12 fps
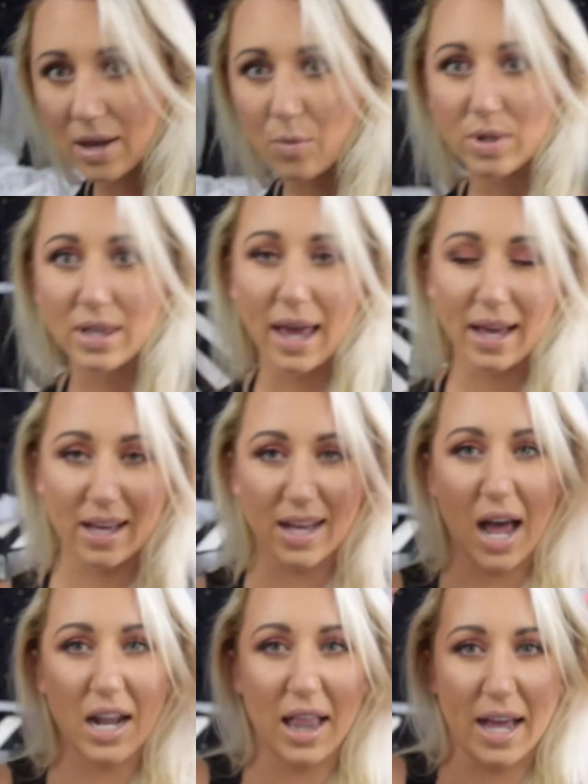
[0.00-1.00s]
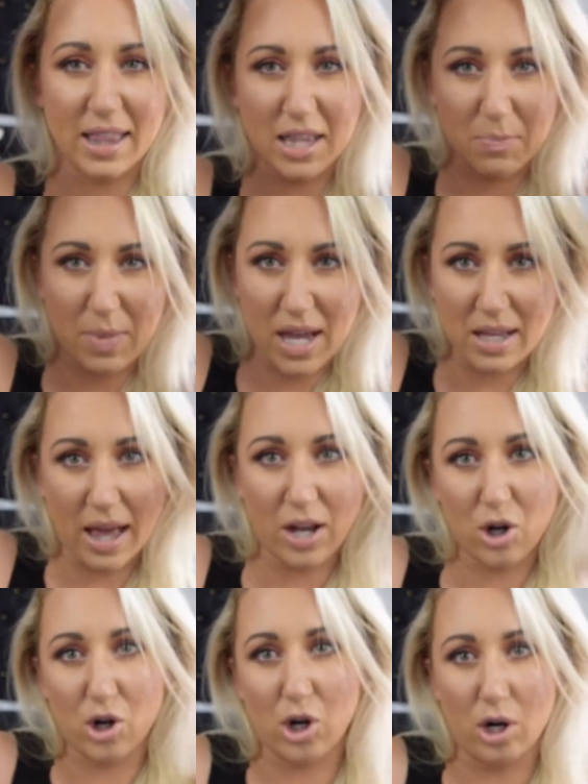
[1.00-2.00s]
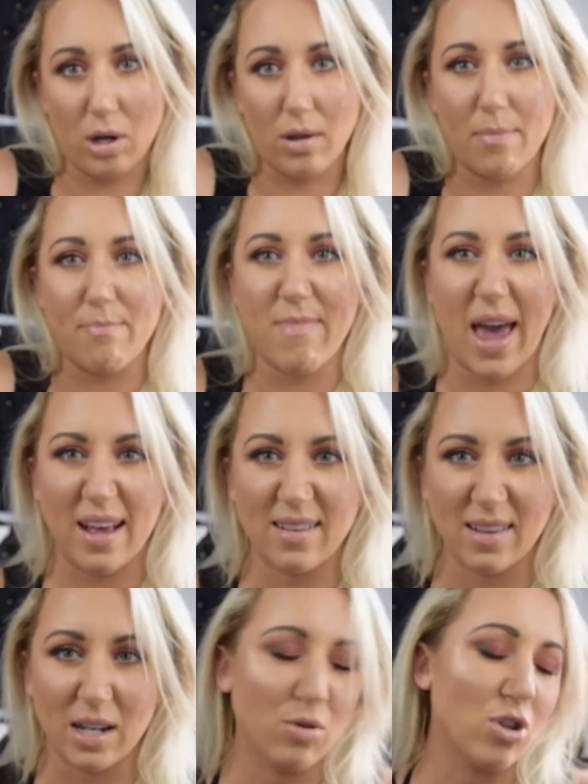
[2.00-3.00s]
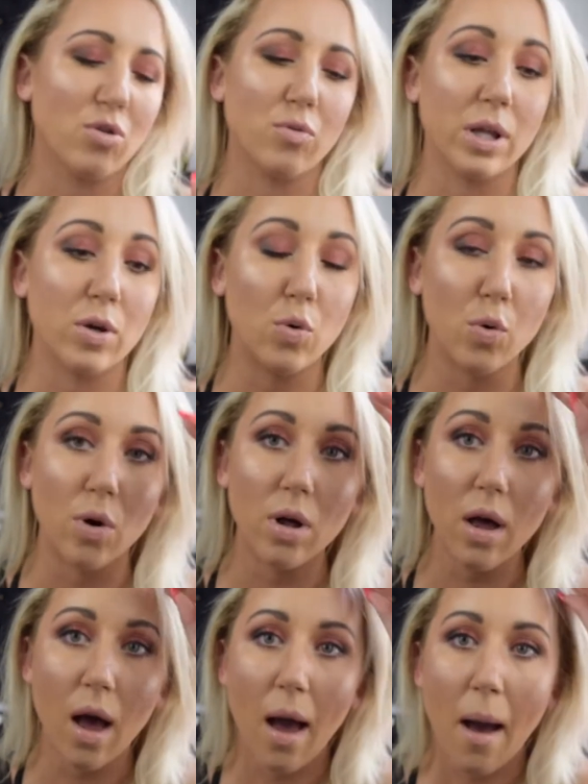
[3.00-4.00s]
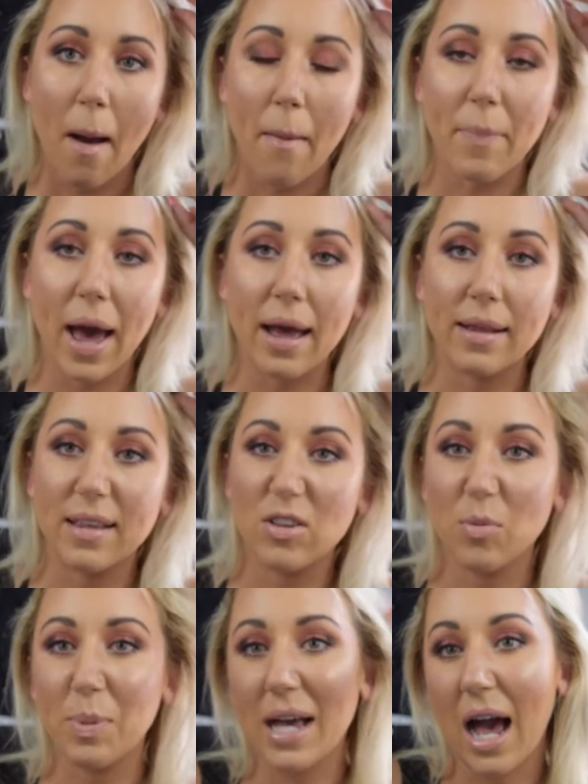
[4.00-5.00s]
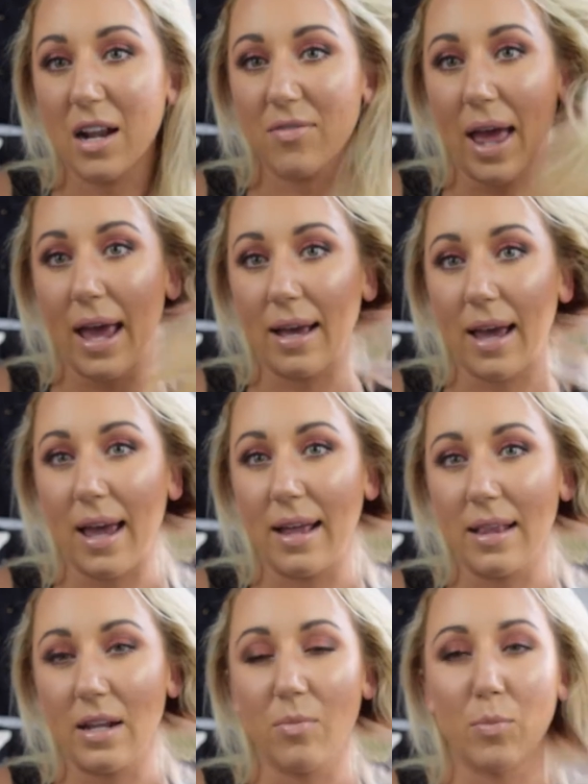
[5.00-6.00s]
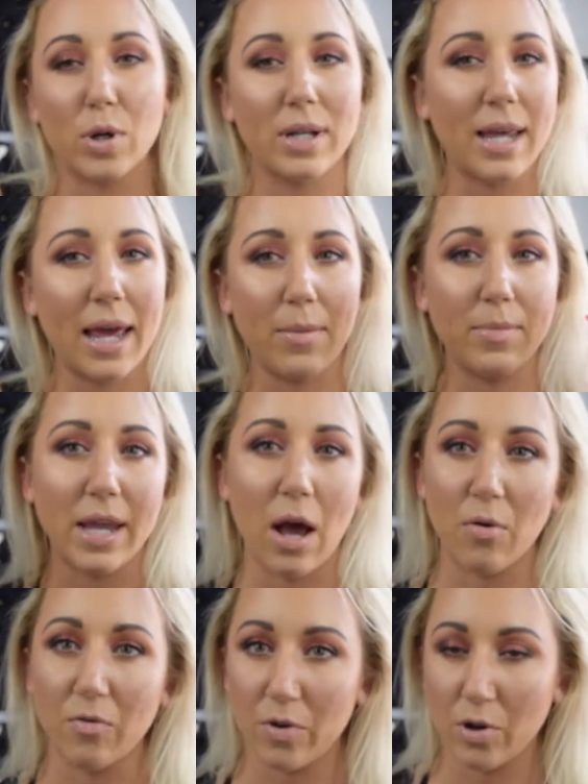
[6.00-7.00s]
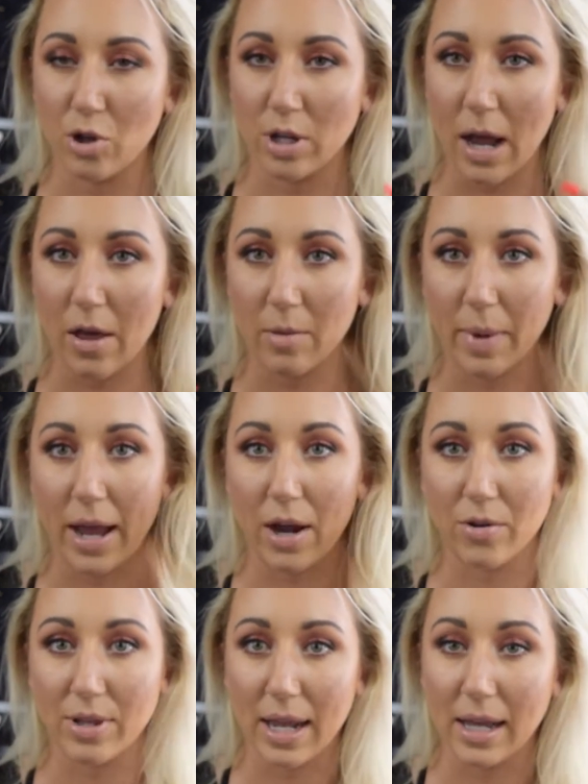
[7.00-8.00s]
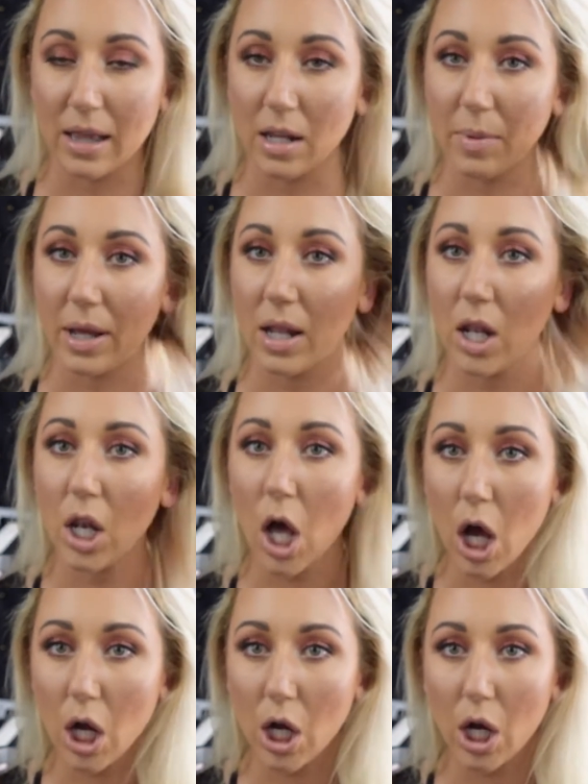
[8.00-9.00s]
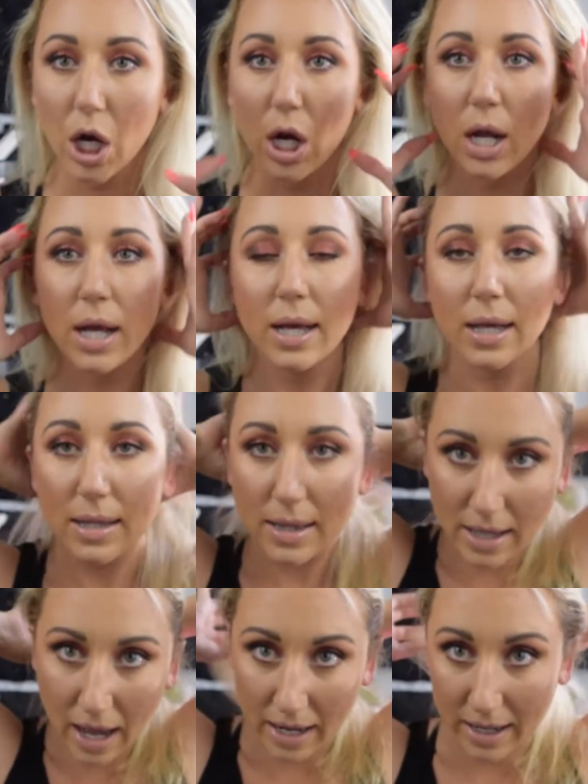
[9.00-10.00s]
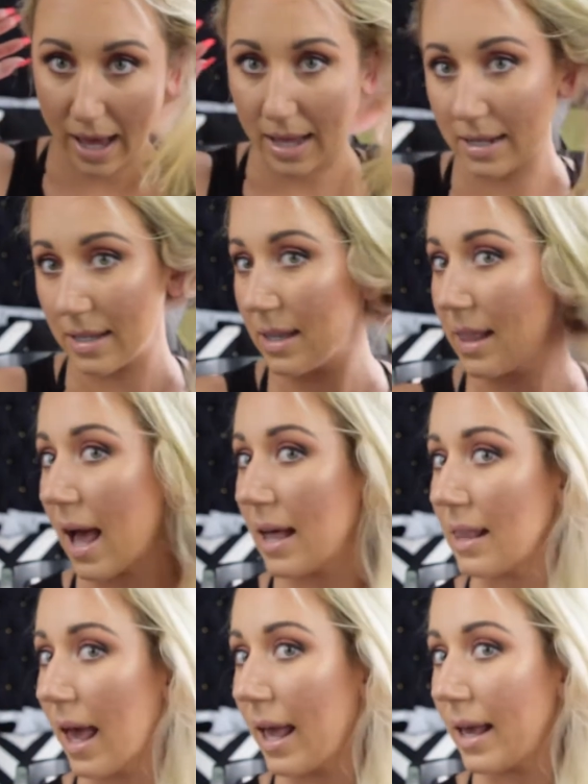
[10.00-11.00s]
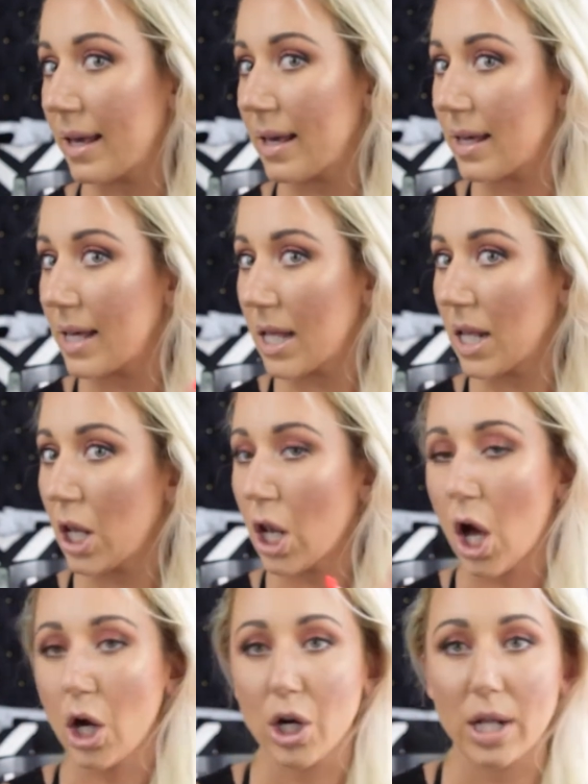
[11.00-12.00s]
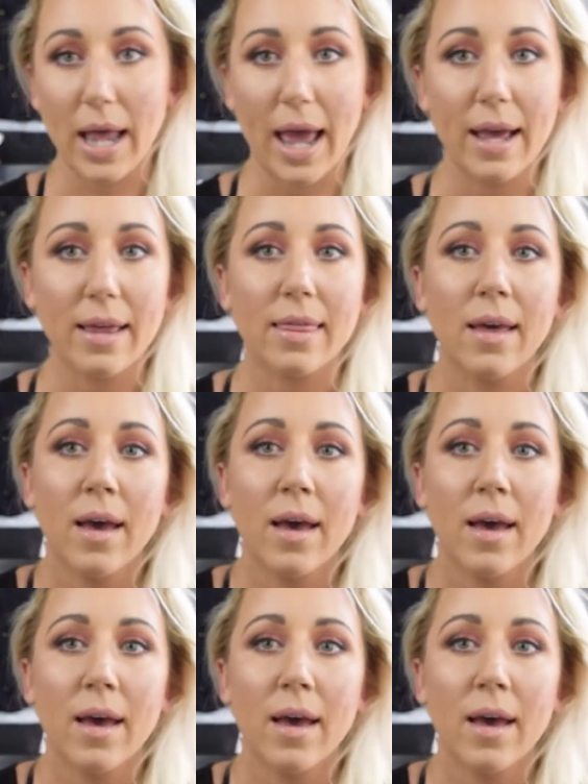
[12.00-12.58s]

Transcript: it was like kind of like this big like curl mess, and it was just really cool. But this will be kind of like a little more tamed down version now that my hair is getting a little bit longer. It's kind of getting to that like longer length.